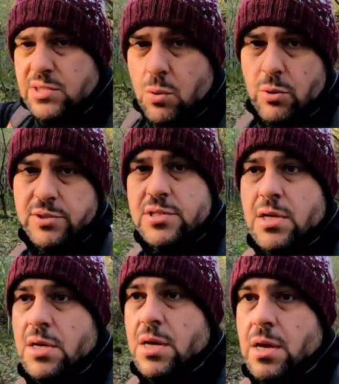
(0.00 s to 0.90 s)
towards
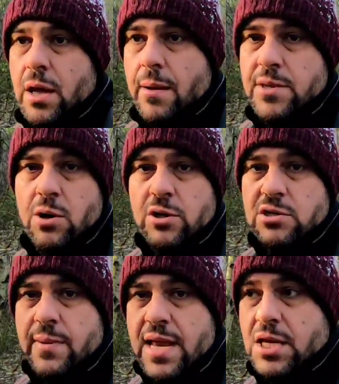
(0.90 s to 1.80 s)
Yorkshire
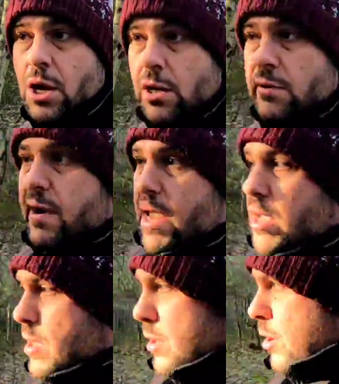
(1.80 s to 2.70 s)
Main Colliery
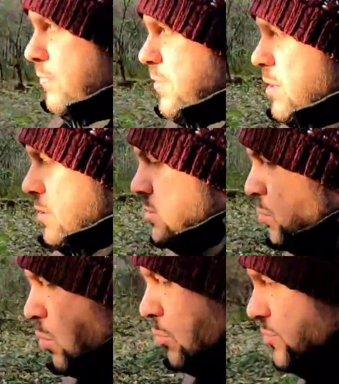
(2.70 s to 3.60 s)
and on
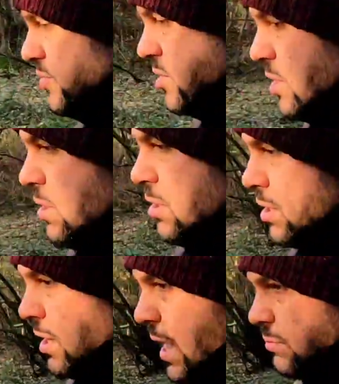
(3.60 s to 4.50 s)

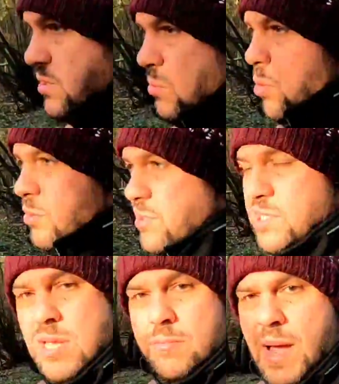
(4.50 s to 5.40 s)
out towards
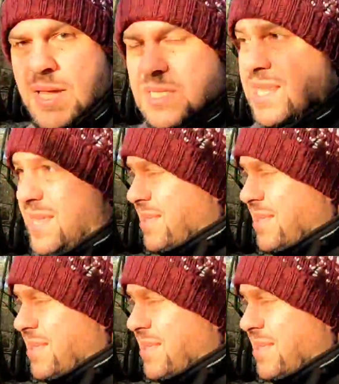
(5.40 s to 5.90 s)
Barnsley